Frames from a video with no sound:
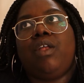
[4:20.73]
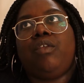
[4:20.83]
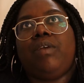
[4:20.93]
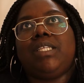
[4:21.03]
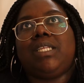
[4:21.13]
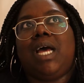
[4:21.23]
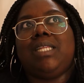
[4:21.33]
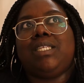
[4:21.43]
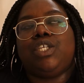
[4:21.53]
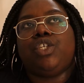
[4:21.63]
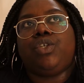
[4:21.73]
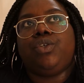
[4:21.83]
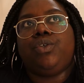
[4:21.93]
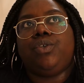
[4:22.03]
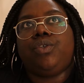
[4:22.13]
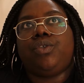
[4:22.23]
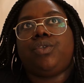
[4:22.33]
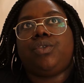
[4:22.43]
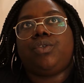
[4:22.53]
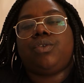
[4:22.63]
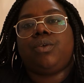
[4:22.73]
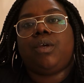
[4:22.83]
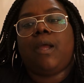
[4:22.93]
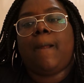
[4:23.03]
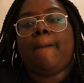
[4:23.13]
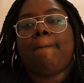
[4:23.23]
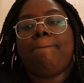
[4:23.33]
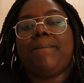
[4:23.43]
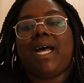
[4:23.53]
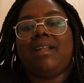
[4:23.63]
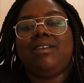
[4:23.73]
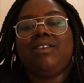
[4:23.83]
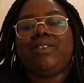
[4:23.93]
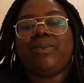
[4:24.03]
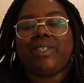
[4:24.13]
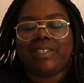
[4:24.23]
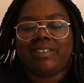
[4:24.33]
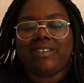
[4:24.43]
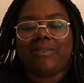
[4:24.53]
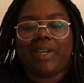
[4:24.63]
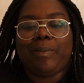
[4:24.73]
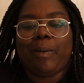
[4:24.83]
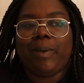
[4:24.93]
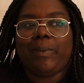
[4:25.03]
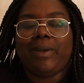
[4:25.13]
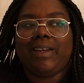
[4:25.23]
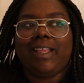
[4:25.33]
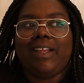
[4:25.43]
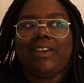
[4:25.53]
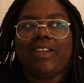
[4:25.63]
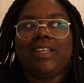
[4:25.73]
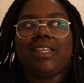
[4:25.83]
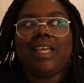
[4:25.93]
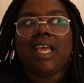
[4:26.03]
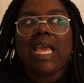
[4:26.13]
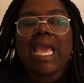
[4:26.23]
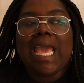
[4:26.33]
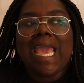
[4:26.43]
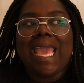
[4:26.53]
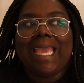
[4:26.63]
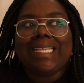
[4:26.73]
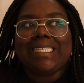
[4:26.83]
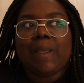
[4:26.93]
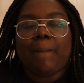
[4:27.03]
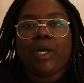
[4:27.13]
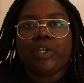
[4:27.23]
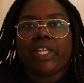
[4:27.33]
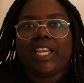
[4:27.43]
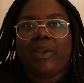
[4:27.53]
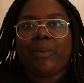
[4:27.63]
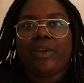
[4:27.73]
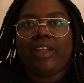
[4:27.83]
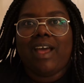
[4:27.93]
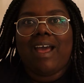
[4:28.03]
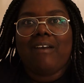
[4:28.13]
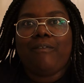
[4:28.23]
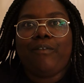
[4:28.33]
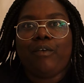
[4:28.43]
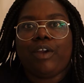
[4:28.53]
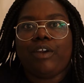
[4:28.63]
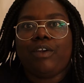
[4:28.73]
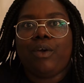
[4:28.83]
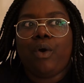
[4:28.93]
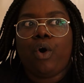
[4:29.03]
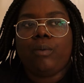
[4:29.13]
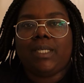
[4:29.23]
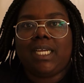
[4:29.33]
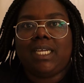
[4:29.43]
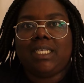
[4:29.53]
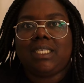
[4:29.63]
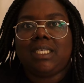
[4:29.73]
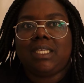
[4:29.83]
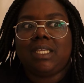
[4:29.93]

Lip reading: The reason I didn't choose band, which is a really popular one in England, is because I didn't want a foreign object